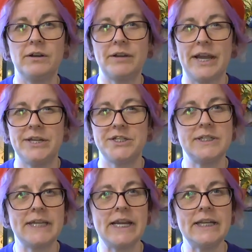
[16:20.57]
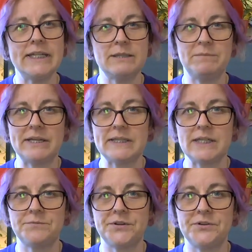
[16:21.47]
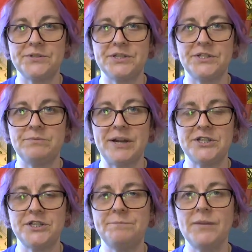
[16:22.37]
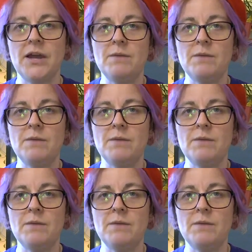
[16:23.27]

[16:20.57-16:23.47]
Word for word: location take it as it makes sense for your situation